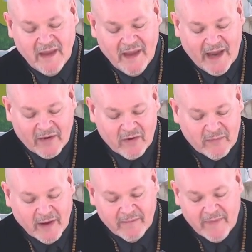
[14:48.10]
I earned
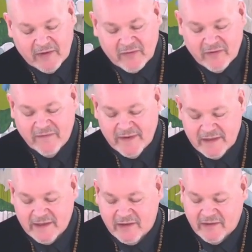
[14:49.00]
my Master of
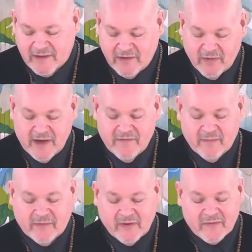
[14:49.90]
Divinity degree
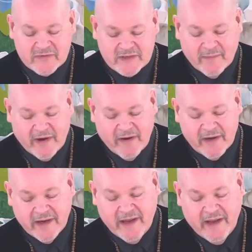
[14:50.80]
from Southern
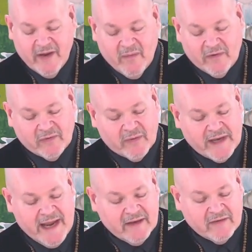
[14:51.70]
Seminary, was
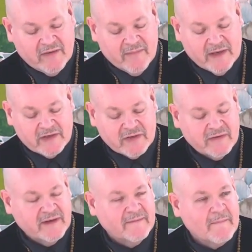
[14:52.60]
ordained to the
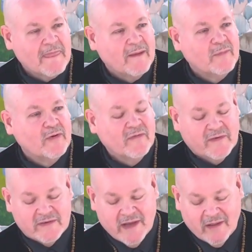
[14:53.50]
ministry, moved
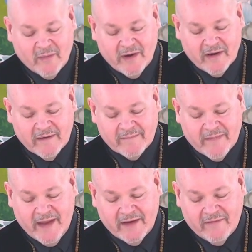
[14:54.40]
to Delaware,
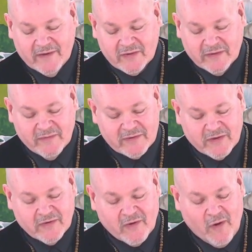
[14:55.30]
and eventually
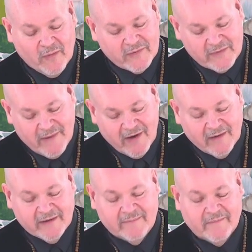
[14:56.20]
returned home to
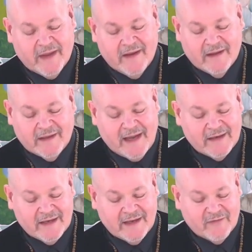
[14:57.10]
Maryland,
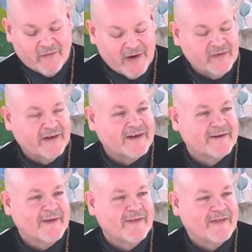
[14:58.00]
landing in Frederick,
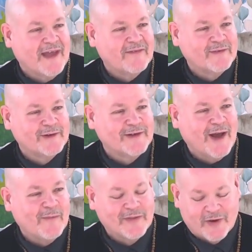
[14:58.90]
and thankfully
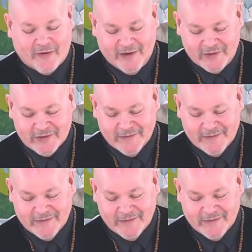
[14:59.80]
not with a crunch.